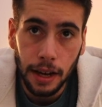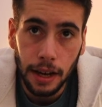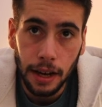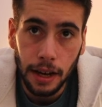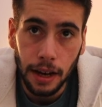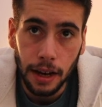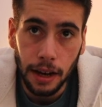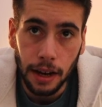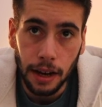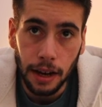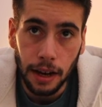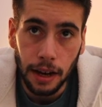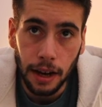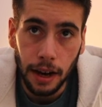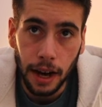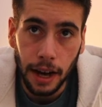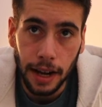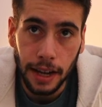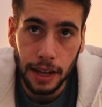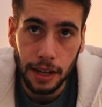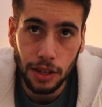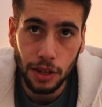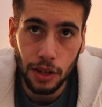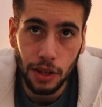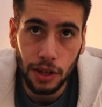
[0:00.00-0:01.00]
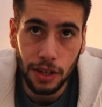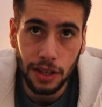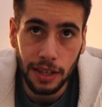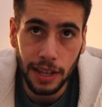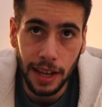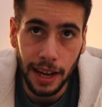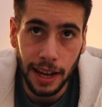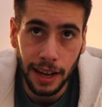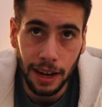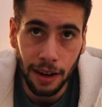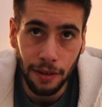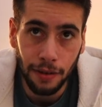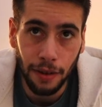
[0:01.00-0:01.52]
I guess you could say
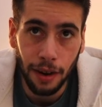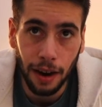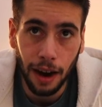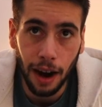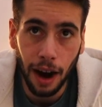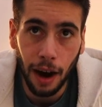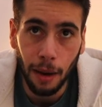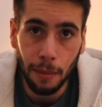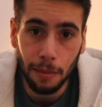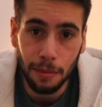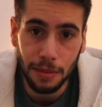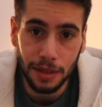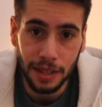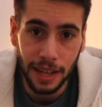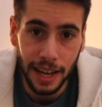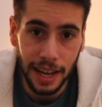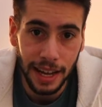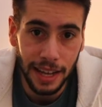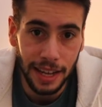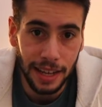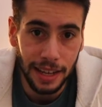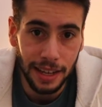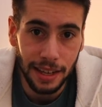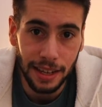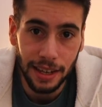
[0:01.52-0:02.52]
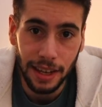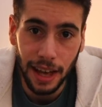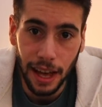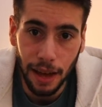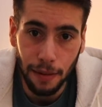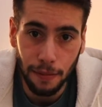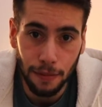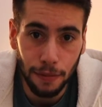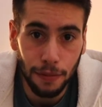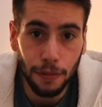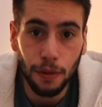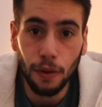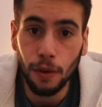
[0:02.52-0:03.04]
another update,
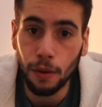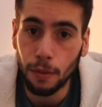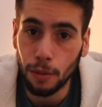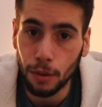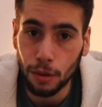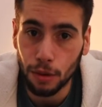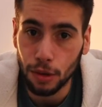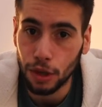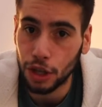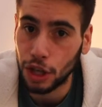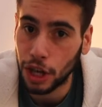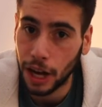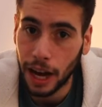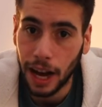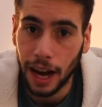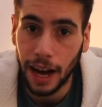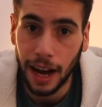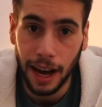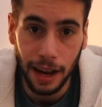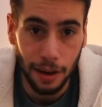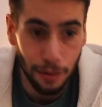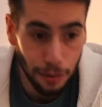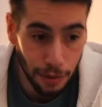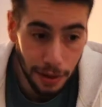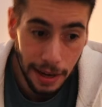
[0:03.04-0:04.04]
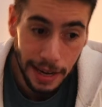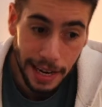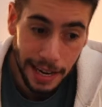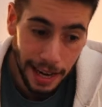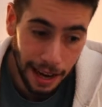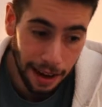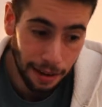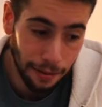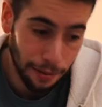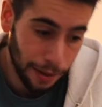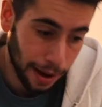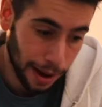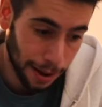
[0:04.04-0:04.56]
informal chat. I really
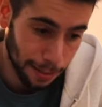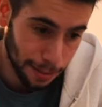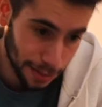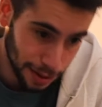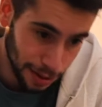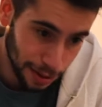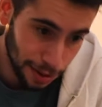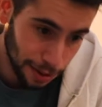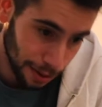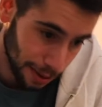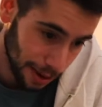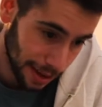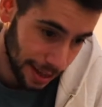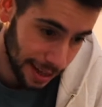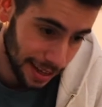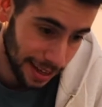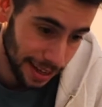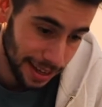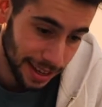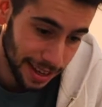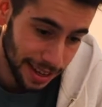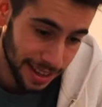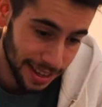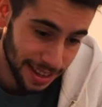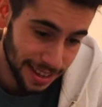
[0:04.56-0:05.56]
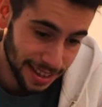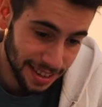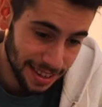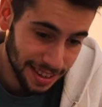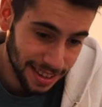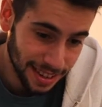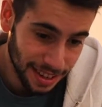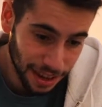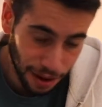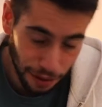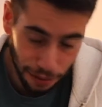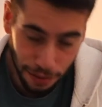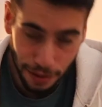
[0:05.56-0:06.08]
have absolutely
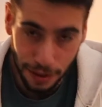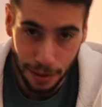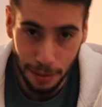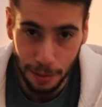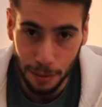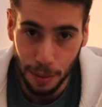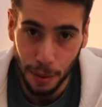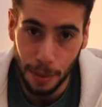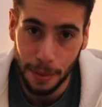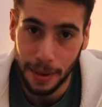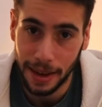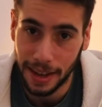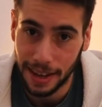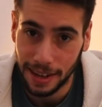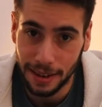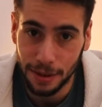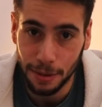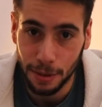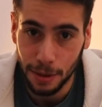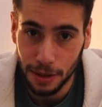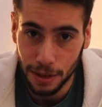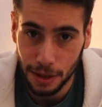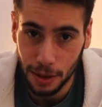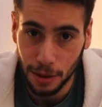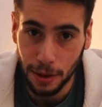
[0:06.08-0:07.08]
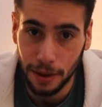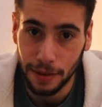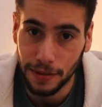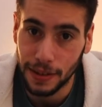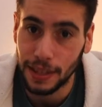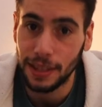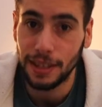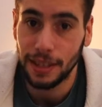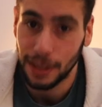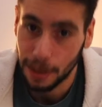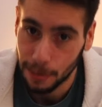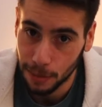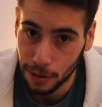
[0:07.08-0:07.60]
nothing prepared whatsoever
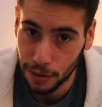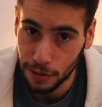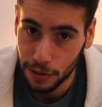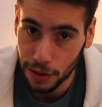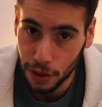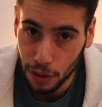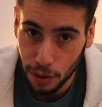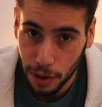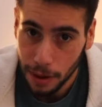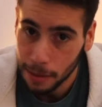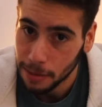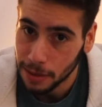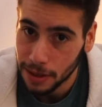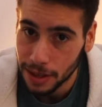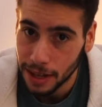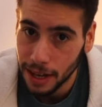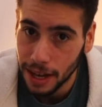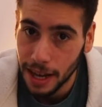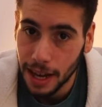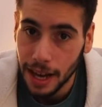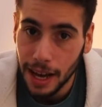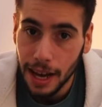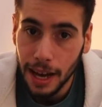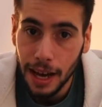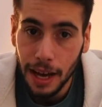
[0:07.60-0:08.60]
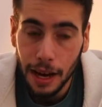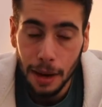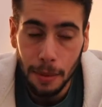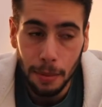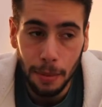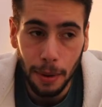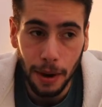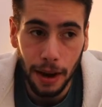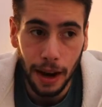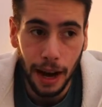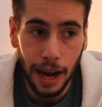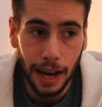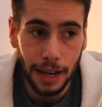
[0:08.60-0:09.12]
in terms of script,
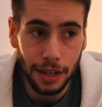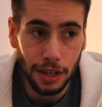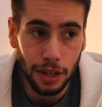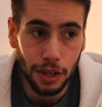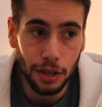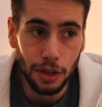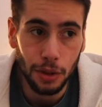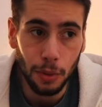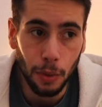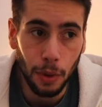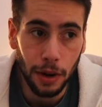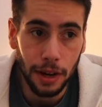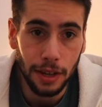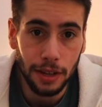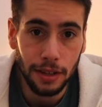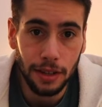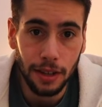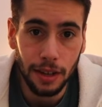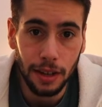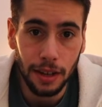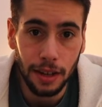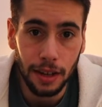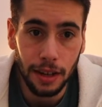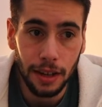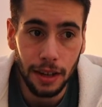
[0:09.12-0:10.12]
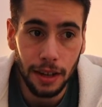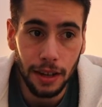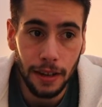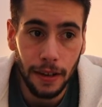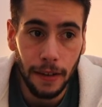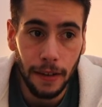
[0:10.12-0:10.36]
but I just wanted to